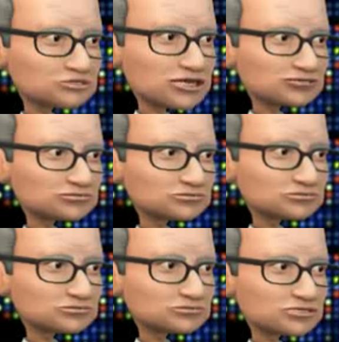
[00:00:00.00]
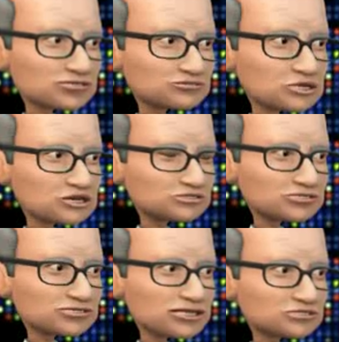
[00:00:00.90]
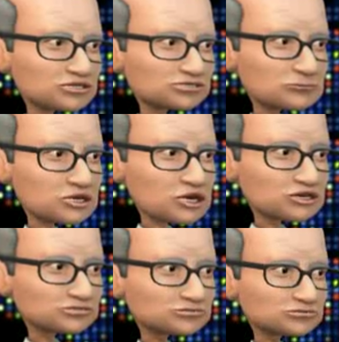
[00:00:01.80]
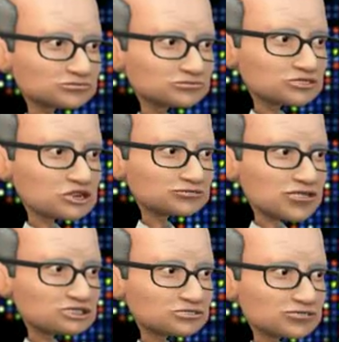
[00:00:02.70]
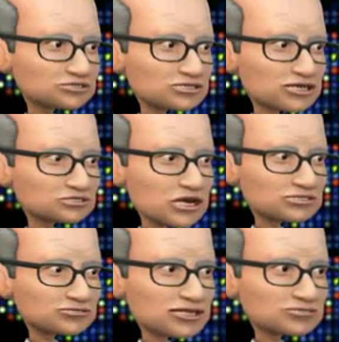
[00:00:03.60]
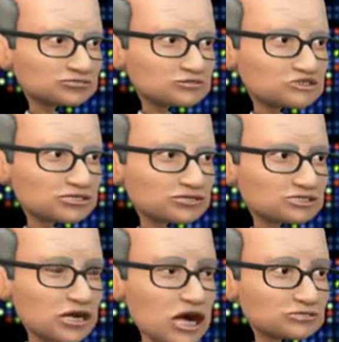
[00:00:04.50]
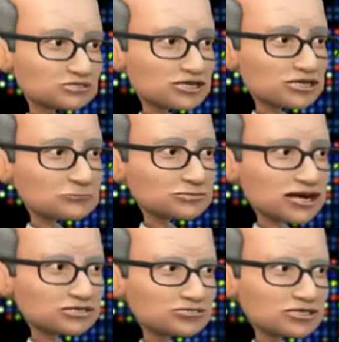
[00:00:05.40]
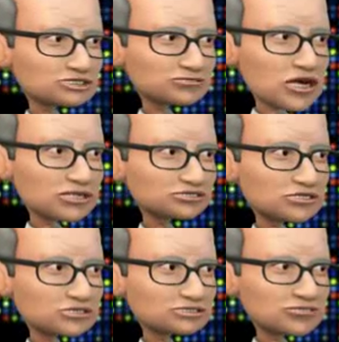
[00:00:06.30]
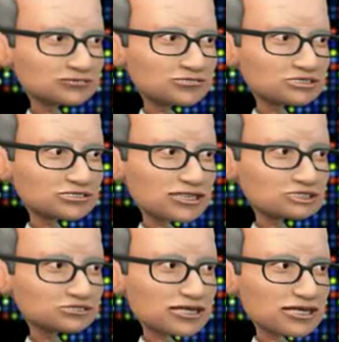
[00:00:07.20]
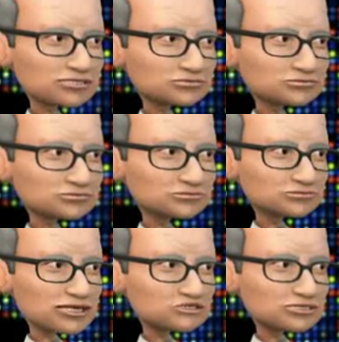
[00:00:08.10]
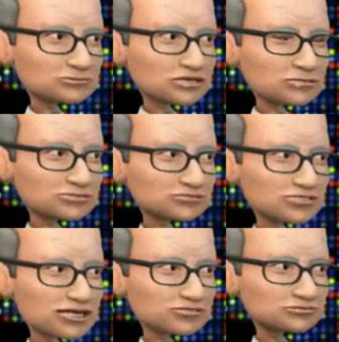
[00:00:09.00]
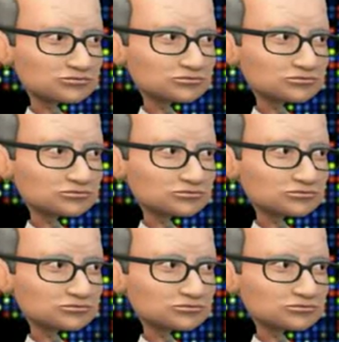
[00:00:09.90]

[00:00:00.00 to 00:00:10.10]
Wait. Unfortunately there is more. The doc then says that he needs to shove a camera up my anal canal so he can take a look-see. Which he promptly did.